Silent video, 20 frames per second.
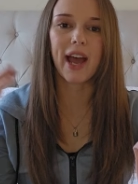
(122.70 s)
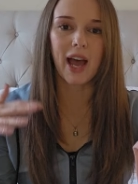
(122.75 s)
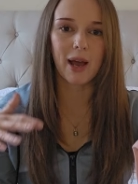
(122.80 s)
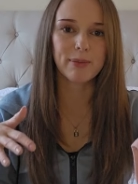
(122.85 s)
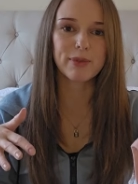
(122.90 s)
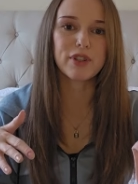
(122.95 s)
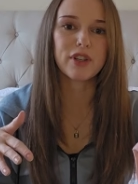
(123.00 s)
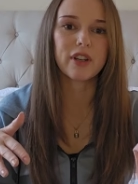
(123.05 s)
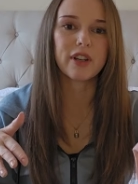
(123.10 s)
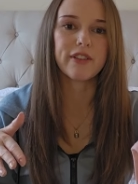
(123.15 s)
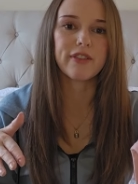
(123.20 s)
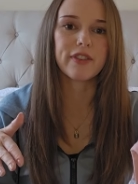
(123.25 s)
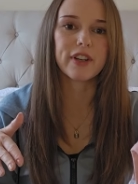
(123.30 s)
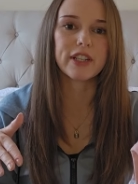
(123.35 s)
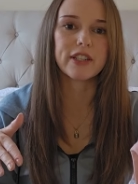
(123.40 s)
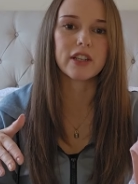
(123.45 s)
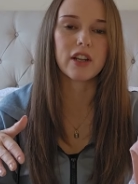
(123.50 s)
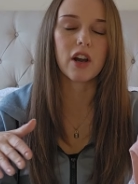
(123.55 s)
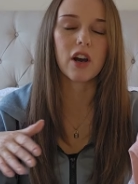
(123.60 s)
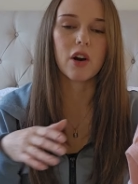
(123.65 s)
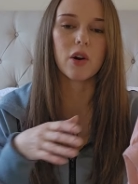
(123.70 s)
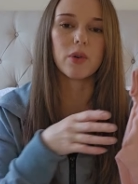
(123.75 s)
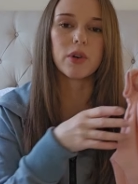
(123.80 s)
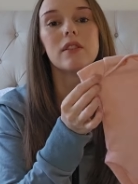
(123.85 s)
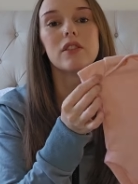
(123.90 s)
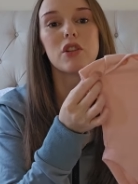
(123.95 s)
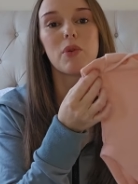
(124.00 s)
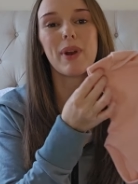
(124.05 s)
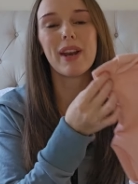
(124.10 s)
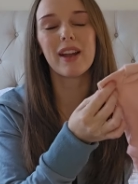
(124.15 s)
absolutely freezing cold.
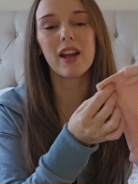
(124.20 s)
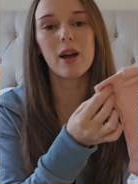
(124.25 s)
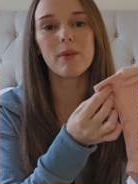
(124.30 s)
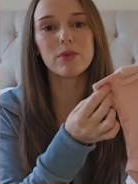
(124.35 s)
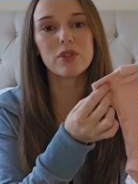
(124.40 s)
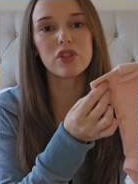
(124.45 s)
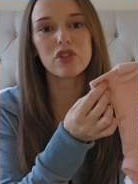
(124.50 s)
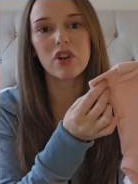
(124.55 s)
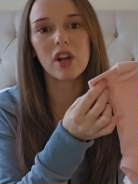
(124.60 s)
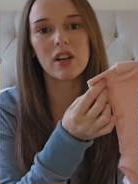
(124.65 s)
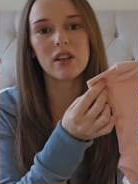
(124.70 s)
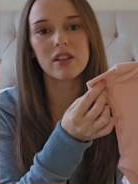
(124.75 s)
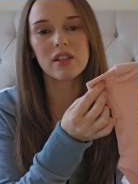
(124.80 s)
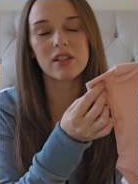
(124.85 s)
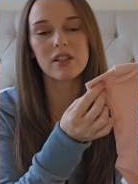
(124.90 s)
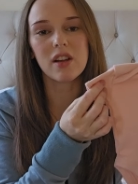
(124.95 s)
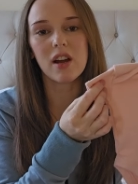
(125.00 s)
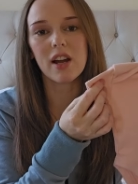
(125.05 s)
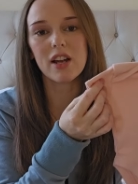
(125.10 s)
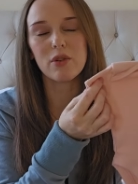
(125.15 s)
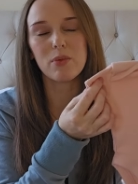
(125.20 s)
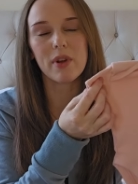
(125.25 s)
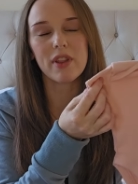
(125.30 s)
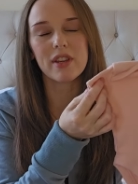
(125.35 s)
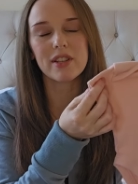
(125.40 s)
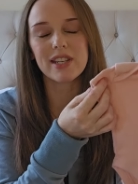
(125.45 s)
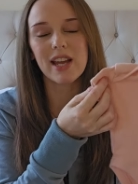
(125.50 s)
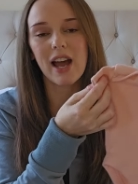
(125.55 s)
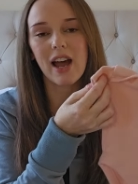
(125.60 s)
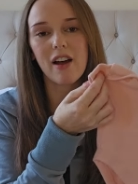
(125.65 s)
So when it comes to trying to decide whether
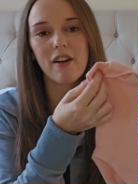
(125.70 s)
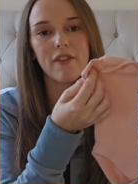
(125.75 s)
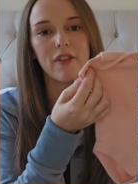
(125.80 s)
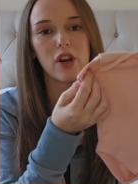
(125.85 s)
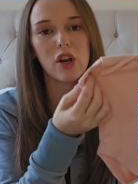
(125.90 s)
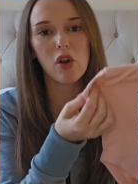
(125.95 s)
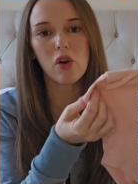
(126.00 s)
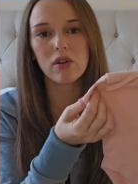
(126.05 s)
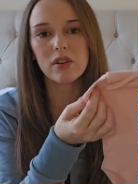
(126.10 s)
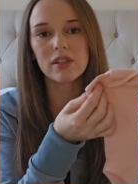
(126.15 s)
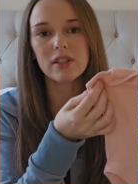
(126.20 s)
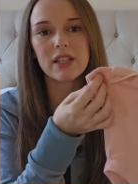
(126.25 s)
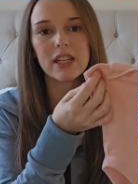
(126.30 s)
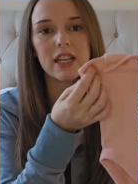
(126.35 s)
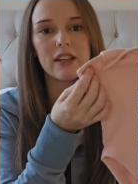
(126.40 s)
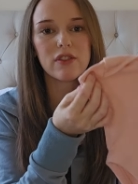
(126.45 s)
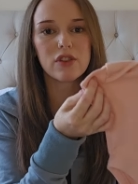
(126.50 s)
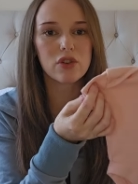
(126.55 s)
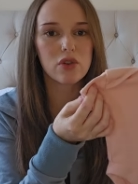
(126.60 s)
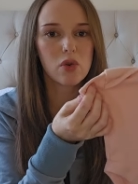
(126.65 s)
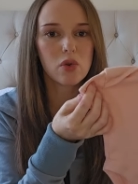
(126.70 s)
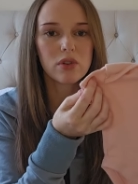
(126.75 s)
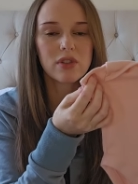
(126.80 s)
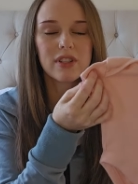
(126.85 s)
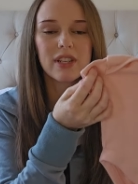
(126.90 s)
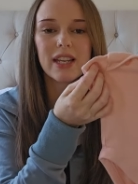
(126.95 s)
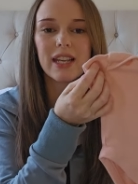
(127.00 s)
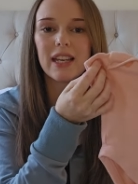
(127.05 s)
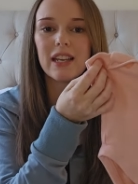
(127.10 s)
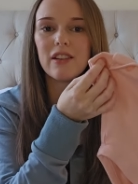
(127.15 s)
to have long sleeve, short
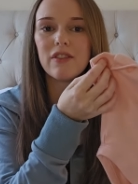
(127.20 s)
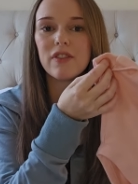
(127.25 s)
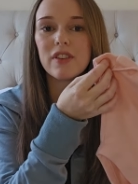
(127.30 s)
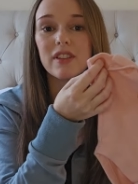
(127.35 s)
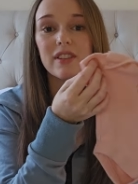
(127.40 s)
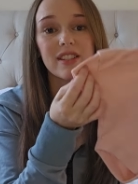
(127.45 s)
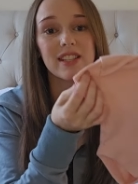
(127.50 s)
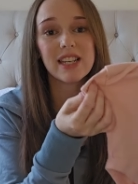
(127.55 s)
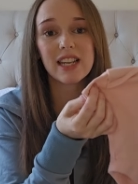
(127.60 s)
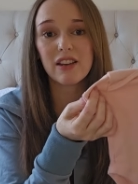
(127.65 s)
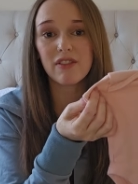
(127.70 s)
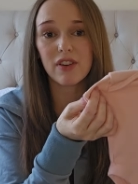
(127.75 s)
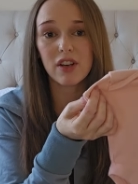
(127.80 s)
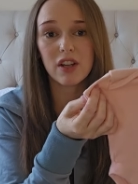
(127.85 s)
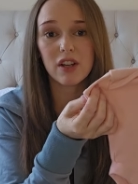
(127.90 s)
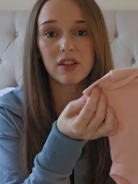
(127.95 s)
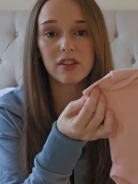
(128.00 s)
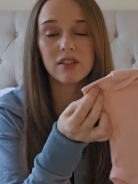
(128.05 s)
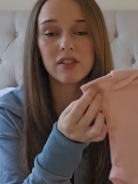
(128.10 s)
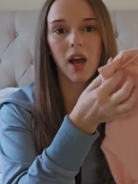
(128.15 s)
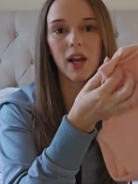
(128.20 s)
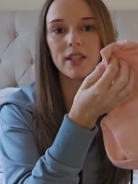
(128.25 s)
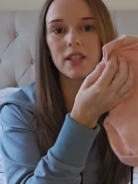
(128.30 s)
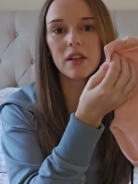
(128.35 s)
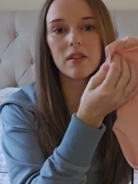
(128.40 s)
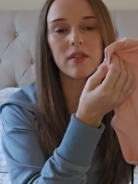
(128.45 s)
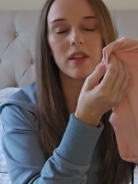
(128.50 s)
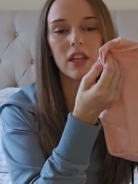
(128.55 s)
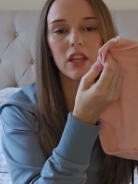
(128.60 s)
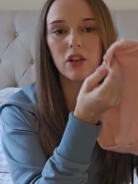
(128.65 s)
sleeve, sleeveless, I
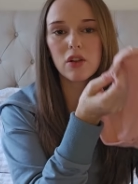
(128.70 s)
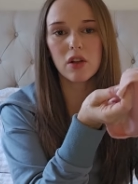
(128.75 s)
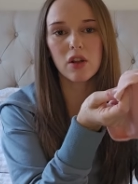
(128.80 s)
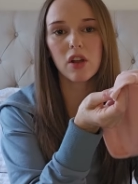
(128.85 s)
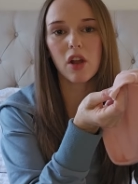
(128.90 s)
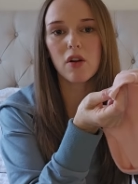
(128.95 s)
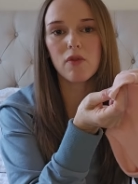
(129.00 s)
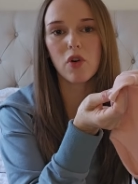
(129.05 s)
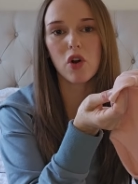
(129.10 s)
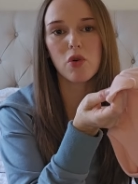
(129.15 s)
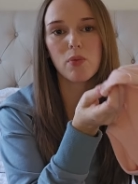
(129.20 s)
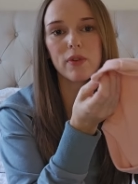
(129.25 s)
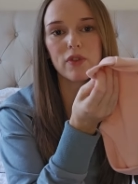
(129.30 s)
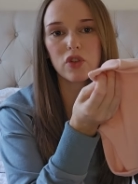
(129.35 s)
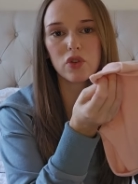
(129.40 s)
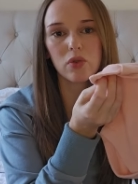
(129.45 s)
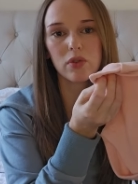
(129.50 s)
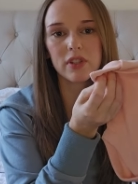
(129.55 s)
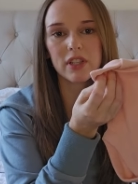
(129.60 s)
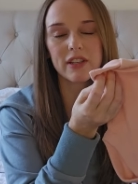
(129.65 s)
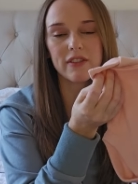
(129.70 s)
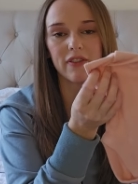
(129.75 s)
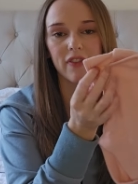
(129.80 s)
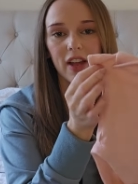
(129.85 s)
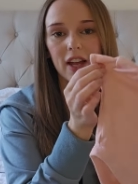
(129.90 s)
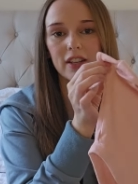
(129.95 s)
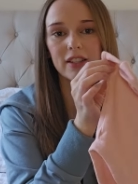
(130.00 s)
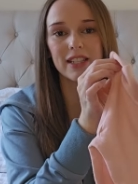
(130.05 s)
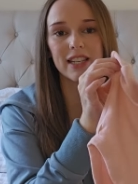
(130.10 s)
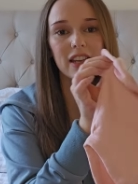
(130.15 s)
don't think you can go wrong with short sleeve
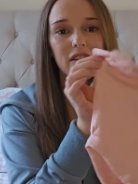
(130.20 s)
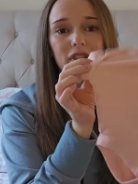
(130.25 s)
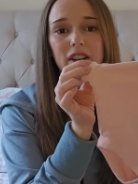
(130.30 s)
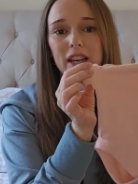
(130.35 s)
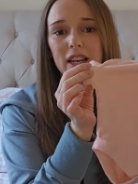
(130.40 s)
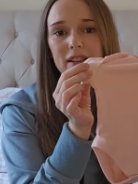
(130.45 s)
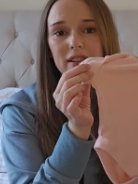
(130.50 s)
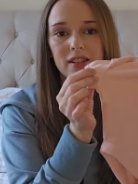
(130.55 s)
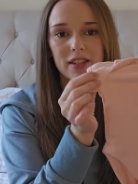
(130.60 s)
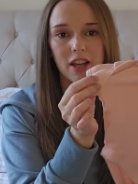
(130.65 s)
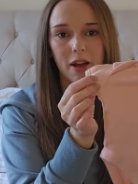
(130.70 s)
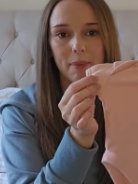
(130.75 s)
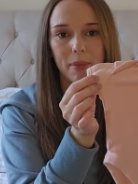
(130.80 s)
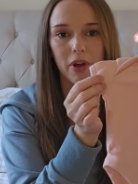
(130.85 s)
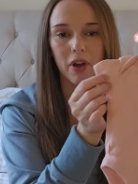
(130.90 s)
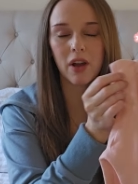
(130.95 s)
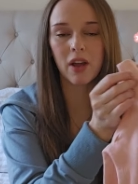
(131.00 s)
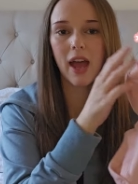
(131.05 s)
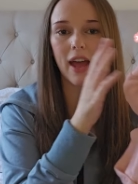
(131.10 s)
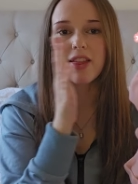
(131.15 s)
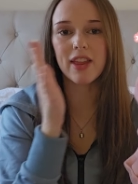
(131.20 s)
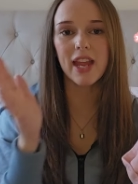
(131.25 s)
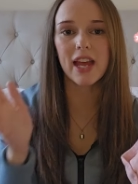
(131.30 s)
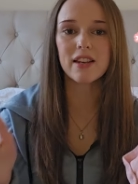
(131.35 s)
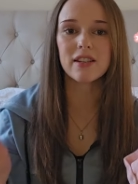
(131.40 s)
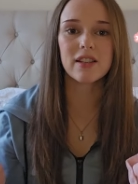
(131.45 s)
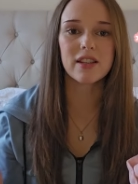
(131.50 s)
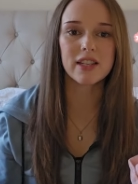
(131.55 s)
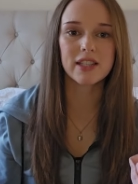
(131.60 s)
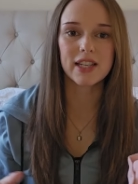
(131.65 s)
vests, even in summer. At the end
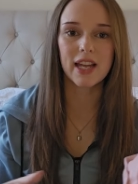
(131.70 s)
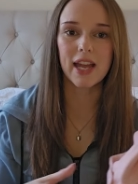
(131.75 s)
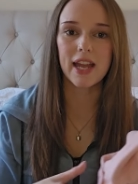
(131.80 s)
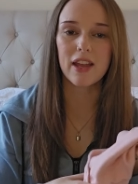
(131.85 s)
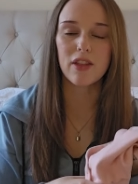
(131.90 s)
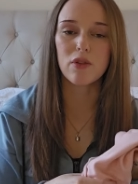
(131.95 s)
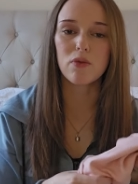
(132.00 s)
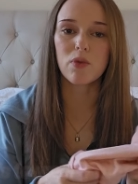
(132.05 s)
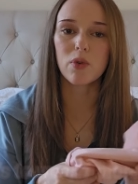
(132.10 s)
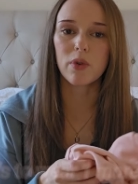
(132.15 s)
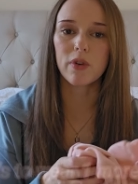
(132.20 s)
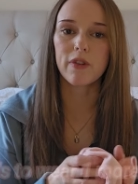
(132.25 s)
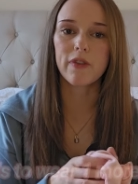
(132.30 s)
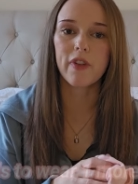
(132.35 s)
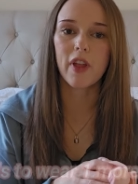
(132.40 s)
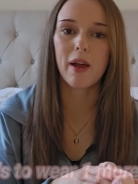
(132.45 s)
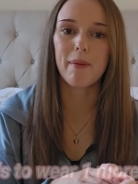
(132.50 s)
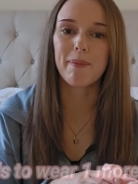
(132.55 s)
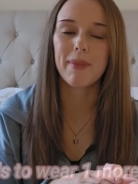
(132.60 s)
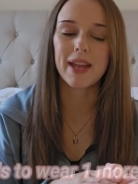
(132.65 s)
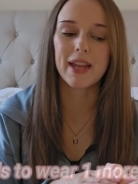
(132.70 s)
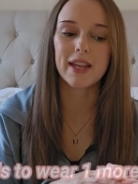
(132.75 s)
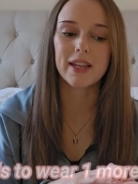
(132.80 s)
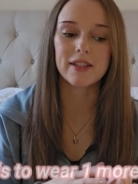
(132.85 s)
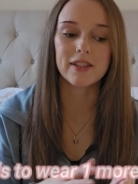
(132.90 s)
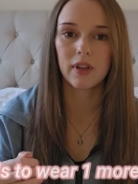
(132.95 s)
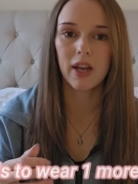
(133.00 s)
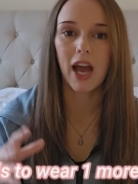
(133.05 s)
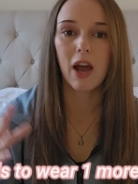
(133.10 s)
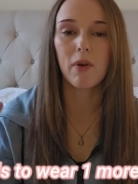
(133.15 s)
of the day, the rule of thumb
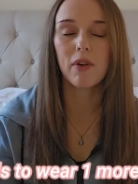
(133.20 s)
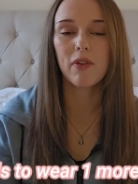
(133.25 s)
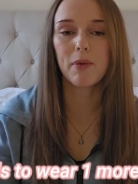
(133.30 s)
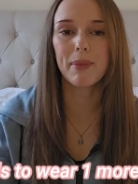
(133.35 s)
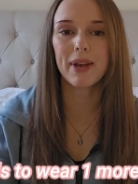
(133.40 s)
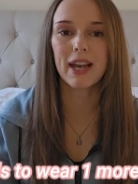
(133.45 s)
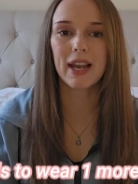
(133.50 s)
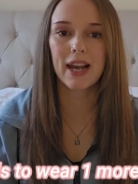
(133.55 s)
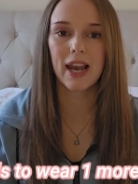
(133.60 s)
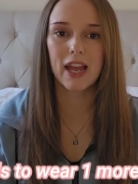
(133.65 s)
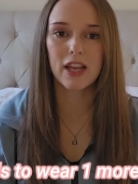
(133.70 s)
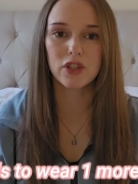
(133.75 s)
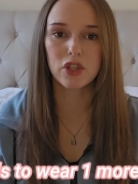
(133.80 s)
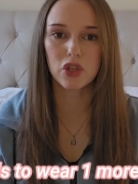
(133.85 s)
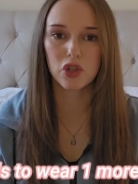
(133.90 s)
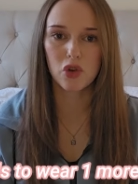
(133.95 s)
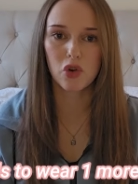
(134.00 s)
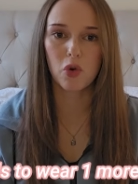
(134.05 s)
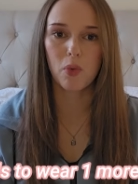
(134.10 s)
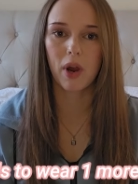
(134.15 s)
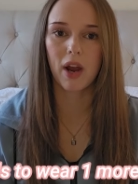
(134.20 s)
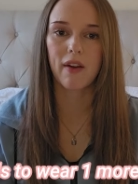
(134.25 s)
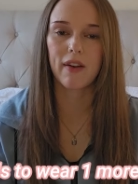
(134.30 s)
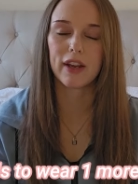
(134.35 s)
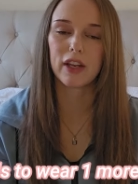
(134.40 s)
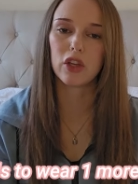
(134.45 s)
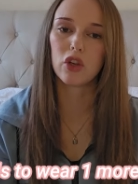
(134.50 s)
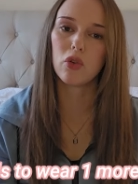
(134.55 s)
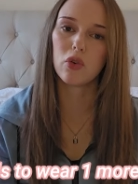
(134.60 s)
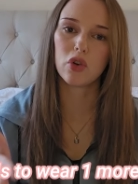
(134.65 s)
is however many layers you're
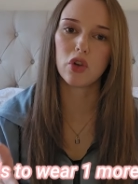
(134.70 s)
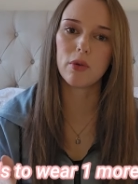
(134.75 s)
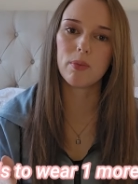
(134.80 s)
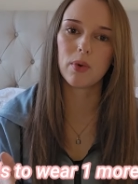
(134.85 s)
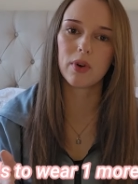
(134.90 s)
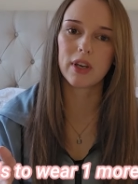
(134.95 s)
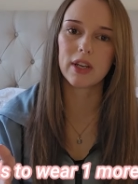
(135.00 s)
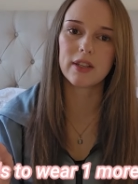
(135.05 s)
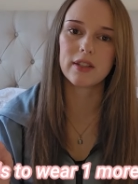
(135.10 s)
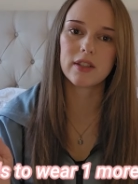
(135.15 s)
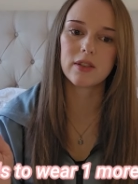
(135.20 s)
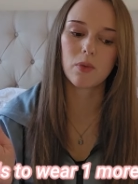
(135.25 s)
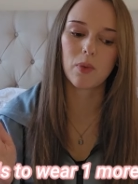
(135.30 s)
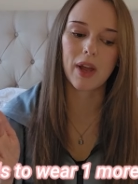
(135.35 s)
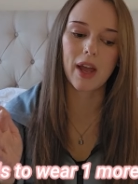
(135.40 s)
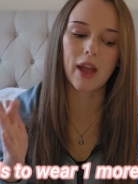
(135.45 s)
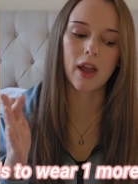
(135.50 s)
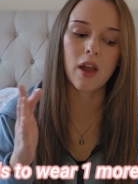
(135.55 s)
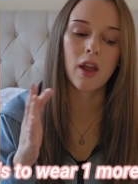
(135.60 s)
wearing, your newborn needs to wear